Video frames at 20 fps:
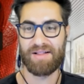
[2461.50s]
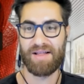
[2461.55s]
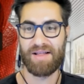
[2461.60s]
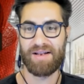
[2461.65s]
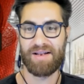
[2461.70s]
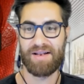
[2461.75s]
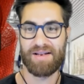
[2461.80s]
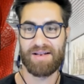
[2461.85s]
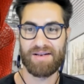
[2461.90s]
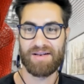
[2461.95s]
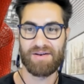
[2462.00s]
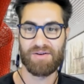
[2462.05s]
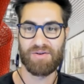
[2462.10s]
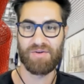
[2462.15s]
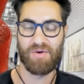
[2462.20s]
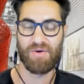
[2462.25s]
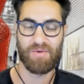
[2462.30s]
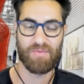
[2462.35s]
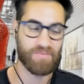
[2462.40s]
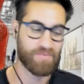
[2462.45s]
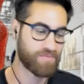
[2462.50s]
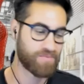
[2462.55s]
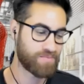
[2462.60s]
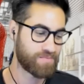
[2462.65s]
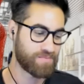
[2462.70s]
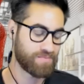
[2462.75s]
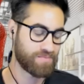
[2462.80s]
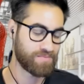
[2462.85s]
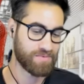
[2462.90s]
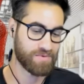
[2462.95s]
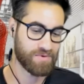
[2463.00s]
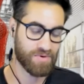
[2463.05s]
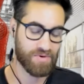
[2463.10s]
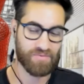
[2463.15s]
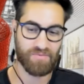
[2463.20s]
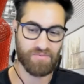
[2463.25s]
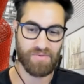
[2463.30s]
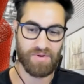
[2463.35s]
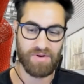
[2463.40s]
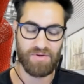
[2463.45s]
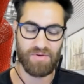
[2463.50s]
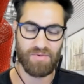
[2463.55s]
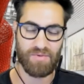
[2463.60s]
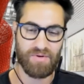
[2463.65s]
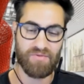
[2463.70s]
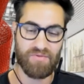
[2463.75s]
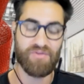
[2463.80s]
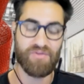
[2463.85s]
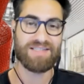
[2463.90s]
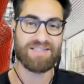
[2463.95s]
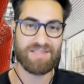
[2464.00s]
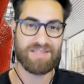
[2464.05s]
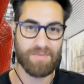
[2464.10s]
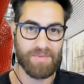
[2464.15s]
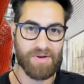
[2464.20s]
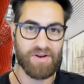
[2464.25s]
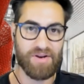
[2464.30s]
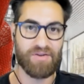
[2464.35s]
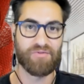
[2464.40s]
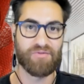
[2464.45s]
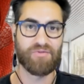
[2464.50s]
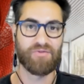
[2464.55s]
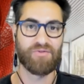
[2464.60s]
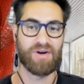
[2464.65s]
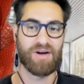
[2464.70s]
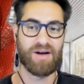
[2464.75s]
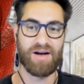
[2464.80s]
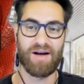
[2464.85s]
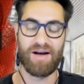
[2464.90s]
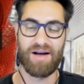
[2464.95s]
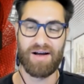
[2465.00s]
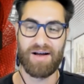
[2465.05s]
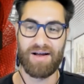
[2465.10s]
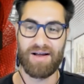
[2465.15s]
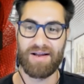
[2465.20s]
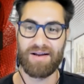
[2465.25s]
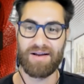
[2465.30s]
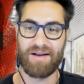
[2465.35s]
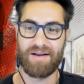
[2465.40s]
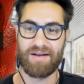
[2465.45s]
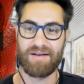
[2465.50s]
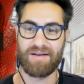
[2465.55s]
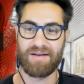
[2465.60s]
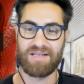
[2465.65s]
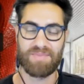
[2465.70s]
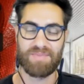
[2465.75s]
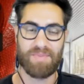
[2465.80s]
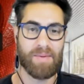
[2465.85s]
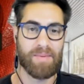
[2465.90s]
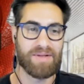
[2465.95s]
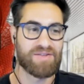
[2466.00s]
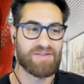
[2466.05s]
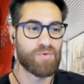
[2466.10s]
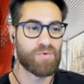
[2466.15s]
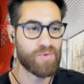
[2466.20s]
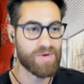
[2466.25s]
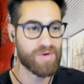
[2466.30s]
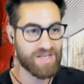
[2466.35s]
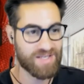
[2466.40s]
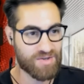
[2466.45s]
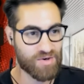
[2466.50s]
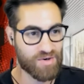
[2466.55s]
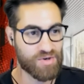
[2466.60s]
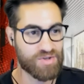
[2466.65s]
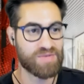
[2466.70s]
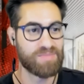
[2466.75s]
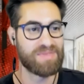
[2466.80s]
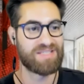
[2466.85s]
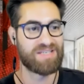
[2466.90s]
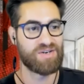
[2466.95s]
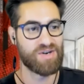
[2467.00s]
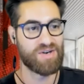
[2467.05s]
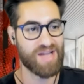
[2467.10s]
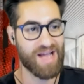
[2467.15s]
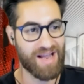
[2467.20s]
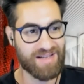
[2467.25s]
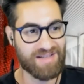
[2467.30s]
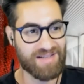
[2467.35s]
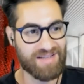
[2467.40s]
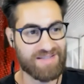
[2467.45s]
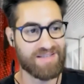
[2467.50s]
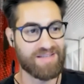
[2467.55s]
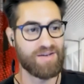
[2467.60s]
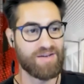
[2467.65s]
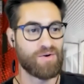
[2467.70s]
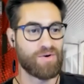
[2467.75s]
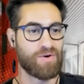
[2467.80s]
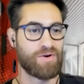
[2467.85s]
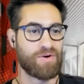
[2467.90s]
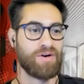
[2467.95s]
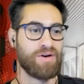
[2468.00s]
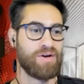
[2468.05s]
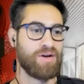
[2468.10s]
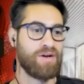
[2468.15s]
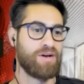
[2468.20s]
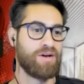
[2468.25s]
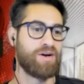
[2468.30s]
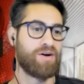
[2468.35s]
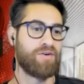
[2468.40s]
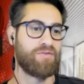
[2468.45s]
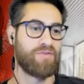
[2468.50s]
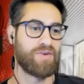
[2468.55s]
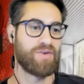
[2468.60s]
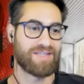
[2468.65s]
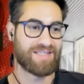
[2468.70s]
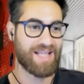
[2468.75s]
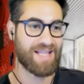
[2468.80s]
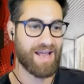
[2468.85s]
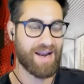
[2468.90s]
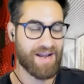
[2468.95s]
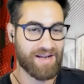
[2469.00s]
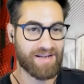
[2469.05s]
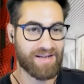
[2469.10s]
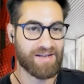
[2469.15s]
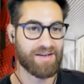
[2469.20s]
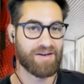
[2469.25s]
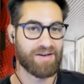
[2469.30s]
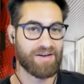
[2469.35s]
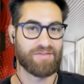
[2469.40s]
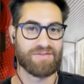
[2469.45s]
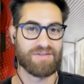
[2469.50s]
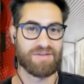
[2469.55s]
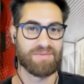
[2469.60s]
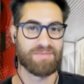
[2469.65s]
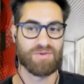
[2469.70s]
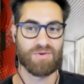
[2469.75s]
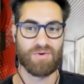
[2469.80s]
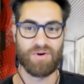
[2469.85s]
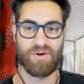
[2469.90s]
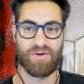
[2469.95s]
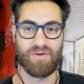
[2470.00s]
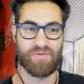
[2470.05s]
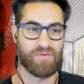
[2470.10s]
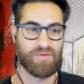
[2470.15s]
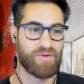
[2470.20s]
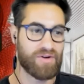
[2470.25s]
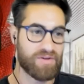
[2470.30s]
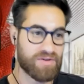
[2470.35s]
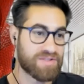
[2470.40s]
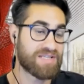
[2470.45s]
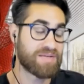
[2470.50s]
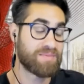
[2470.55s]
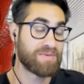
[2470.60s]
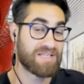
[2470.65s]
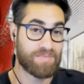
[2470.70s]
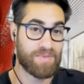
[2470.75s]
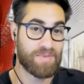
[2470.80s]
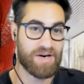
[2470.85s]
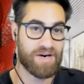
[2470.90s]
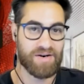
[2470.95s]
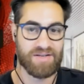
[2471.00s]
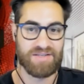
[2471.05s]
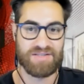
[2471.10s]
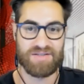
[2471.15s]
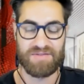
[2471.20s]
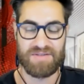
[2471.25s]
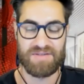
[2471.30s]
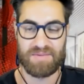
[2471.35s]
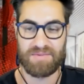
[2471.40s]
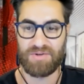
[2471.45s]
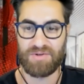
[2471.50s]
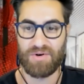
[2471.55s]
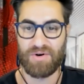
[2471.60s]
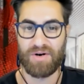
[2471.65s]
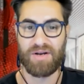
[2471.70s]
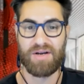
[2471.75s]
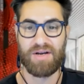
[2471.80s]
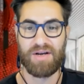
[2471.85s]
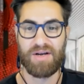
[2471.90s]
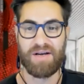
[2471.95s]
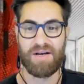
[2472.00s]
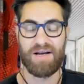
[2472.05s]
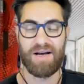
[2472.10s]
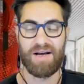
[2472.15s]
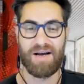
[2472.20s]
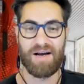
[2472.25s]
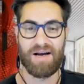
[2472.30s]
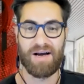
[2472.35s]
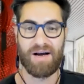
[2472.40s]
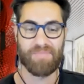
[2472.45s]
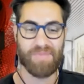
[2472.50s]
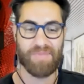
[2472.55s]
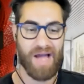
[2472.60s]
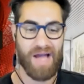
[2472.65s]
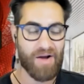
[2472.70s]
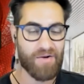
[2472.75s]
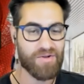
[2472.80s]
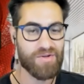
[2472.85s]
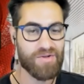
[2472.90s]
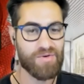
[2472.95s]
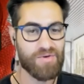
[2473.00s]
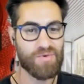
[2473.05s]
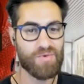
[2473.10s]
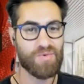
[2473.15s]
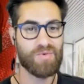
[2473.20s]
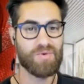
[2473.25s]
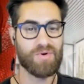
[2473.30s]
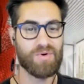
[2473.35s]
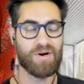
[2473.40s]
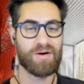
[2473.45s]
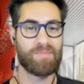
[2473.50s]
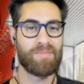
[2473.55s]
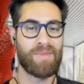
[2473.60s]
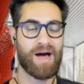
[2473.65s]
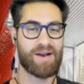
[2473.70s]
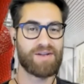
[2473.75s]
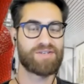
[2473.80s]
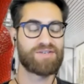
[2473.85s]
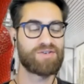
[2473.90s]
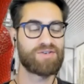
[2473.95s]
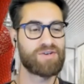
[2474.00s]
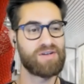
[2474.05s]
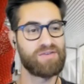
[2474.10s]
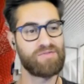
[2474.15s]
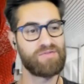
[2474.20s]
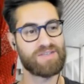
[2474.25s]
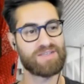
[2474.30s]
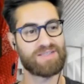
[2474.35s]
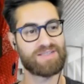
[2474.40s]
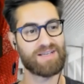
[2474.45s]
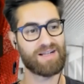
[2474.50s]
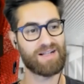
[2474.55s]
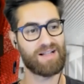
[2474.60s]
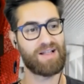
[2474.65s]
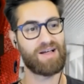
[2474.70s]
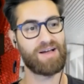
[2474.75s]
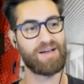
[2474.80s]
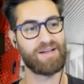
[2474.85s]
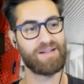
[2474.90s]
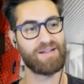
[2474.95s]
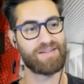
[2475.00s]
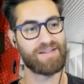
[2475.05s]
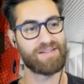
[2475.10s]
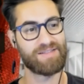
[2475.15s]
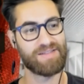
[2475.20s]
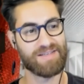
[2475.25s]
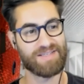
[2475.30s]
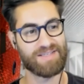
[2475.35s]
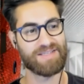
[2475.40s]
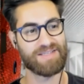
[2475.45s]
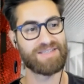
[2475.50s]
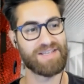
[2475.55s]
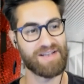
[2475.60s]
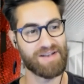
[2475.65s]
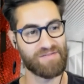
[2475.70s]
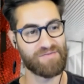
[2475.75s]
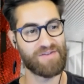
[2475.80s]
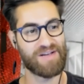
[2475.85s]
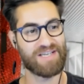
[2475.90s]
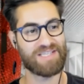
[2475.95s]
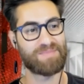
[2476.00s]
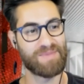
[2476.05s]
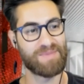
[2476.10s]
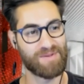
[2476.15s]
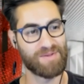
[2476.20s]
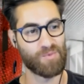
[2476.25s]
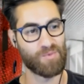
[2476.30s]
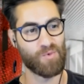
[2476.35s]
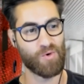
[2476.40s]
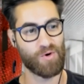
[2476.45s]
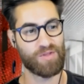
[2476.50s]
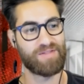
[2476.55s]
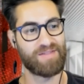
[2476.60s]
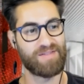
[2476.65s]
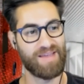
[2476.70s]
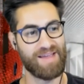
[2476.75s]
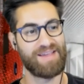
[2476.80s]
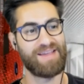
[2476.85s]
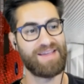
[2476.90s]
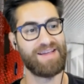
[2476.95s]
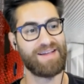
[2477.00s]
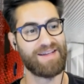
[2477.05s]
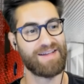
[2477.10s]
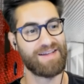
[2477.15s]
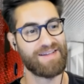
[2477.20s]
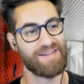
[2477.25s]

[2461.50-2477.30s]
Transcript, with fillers: that you you you invest a bit of uh, experimental research and materiality or of aesthetic of some sort or, or some experience of some sort. Uh, how do you manage to convince the client that this is an investment worth taking?